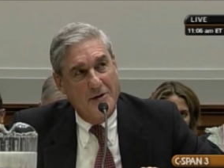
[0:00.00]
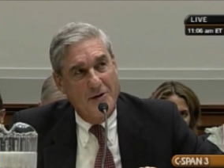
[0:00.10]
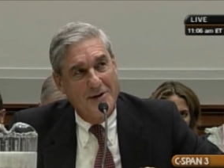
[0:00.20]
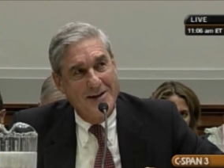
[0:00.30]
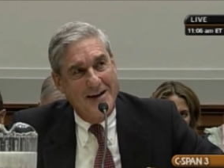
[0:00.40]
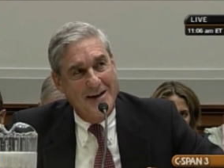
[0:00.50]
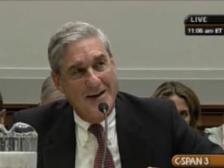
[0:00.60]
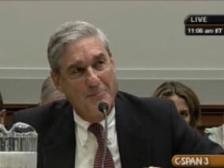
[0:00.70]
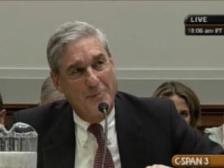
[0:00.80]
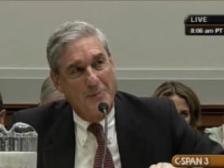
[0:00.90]
on I that. I
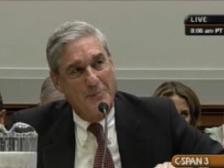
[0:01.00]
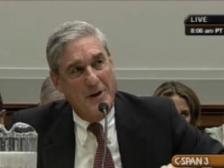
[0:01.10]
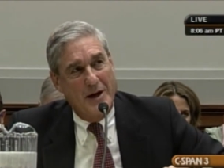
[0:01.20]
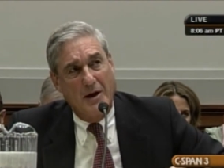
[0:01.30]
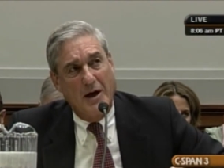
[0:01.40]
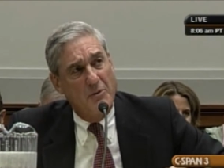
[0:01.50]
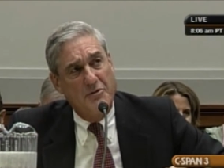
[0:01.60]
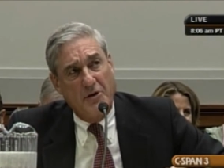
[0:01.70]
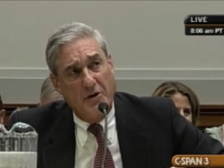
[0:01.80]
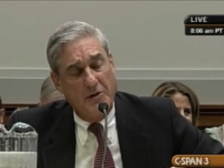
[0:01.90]
assumed you were going to say. But I, I, will
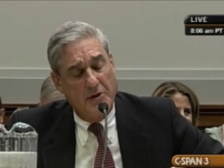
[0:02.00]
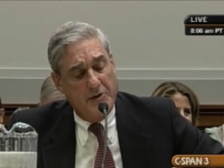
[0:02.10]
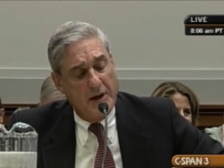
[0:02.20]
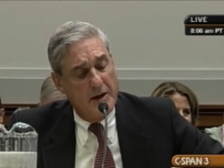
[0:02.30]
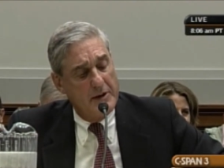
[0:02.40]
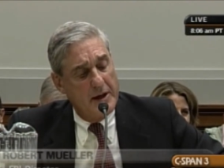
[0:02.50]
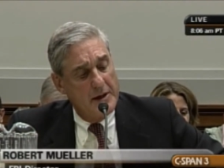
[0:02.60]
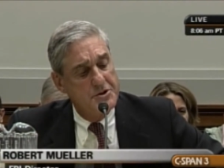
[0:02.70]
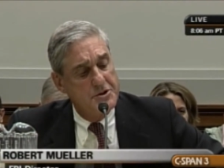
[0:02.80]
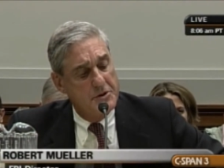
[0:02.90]
tell you that that, that
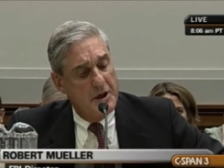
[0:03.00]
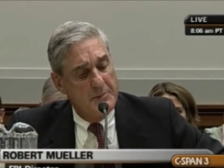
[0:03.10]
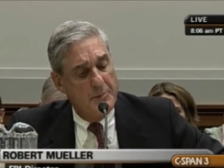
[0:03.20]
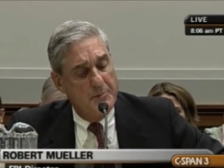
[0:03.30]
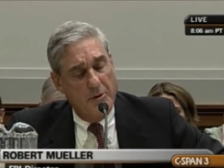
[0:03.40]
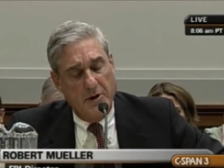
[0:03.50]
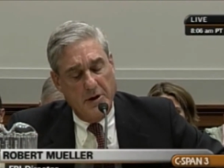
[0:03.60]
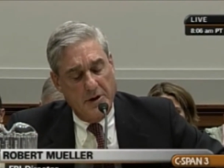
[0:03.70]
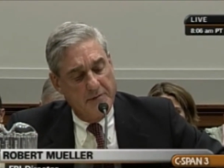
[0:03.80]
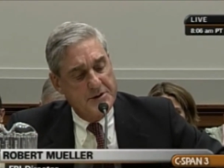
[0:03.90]
yeah. issue came up early
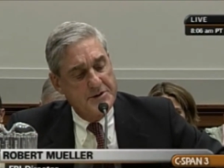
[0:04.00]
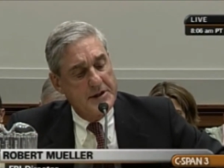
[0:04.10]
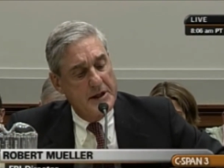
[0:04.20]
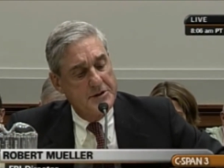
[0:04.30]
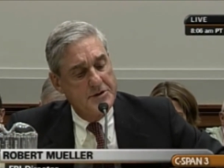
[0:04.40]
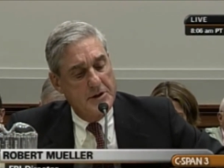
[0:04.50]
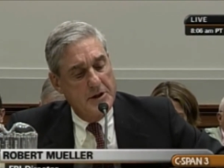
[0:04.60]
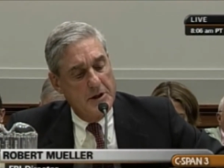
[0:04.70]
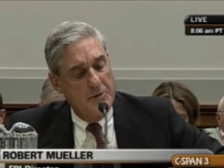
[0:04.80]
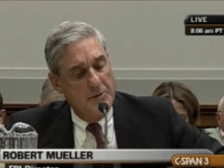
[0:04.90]
in the investigation.
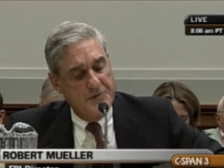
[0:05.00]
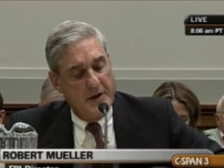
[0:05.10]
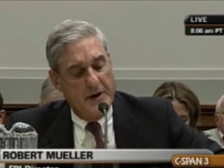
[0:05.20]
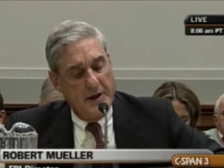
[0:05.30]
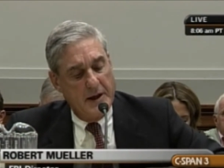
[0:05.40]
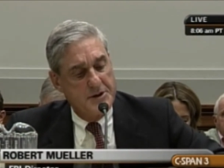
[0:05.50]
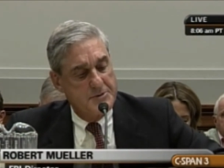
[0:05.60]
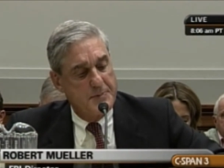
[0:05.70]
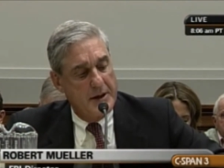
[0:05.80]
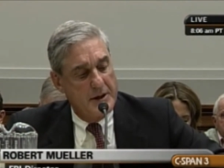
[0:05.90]
It was vetted not
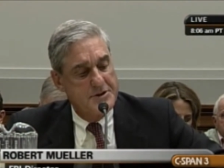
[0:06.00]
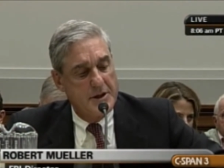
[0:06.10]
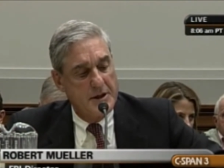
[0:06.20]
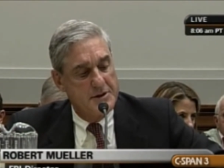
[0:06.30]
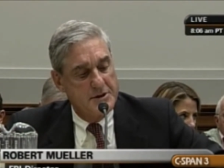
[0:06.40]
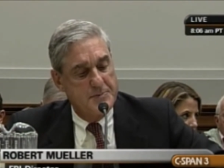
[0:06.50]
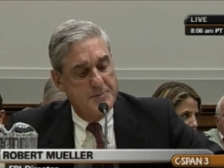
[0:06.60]
just by our scientists, but